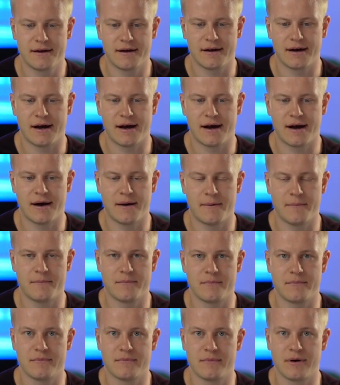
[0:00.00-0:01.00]
um,
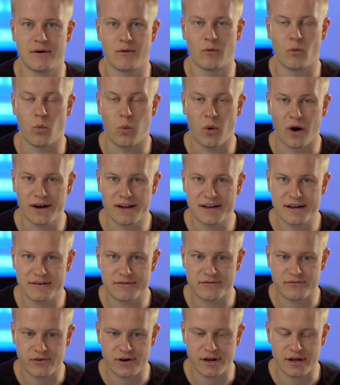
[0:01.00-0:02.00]
one year
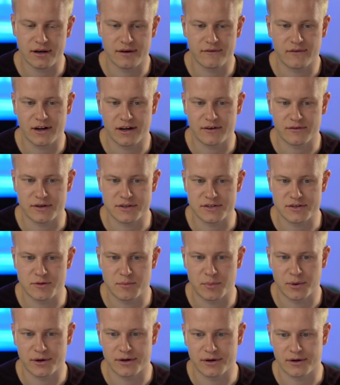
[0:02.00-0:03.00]
free of ClickFunnels
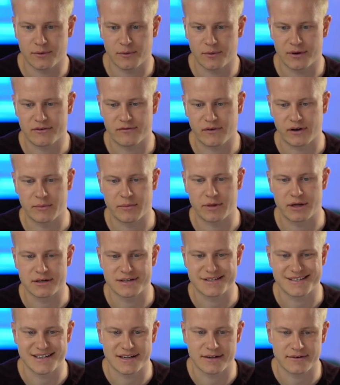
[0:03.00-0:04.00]
2.0 with Funnel Builder
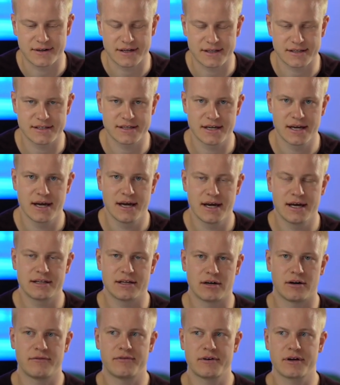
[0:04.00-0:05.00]
Secrets,
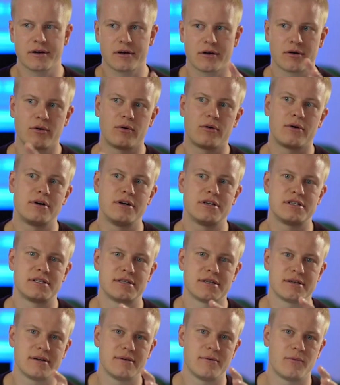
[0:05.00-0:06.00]
they're offering a
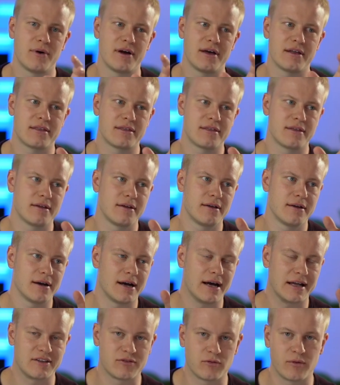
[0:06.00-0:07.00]
course with
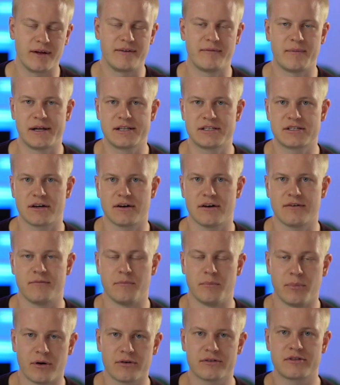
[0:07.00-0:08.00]
uh, 12 months
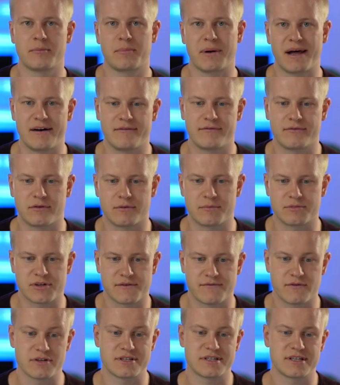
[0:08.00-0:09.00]
of both the platforms. So
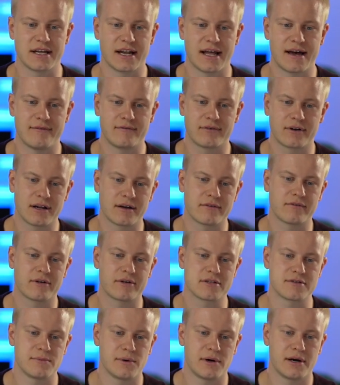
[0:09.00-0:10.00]
if you still have
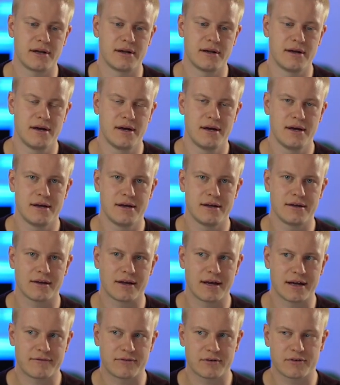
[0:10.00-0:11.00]
ClickFunnels 1, you
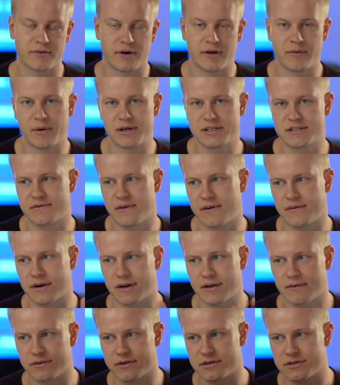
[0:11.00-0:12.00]
get it for 12 months. If you have
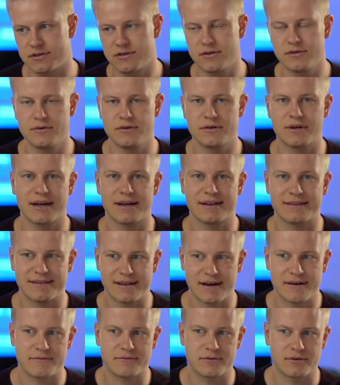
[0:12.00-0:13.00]
ClickFunnels 2, you get
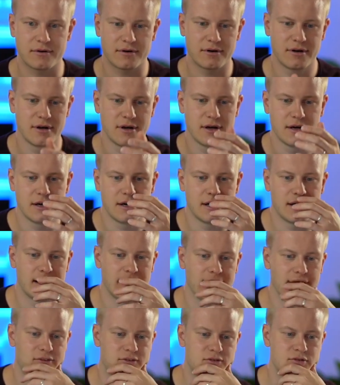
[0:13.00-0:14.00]
that for
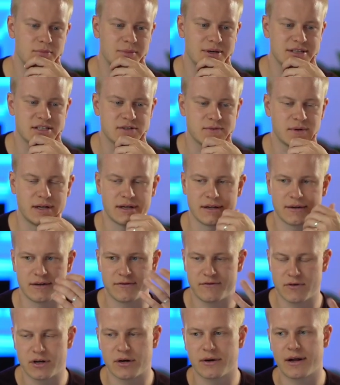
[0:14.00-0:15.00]
uh, two months as well. And
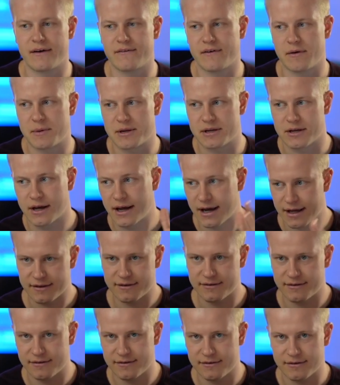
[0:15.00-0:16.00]
if you don't have, I mean, you
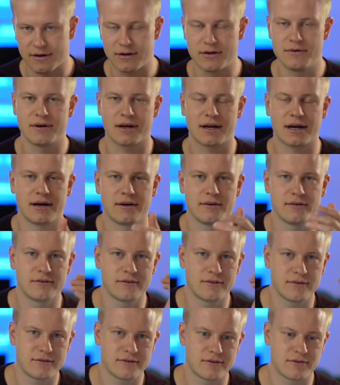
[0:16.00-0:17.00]
get a new account
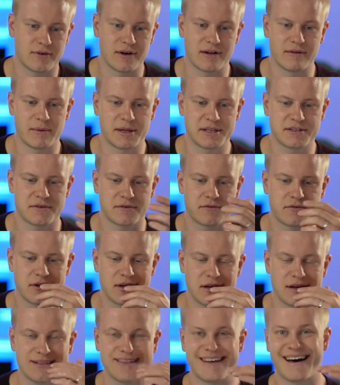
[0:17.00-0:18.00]
12 months for
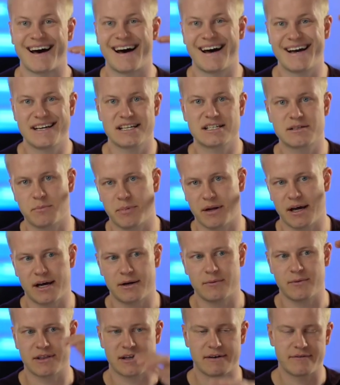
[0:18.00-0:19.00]
free, the highest
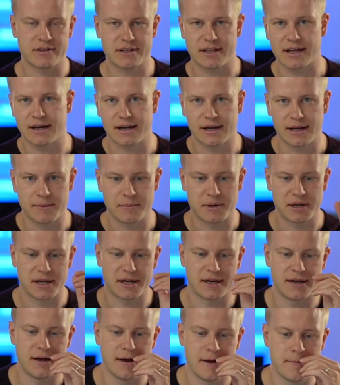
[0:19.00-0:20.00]
plan with everything unlimited.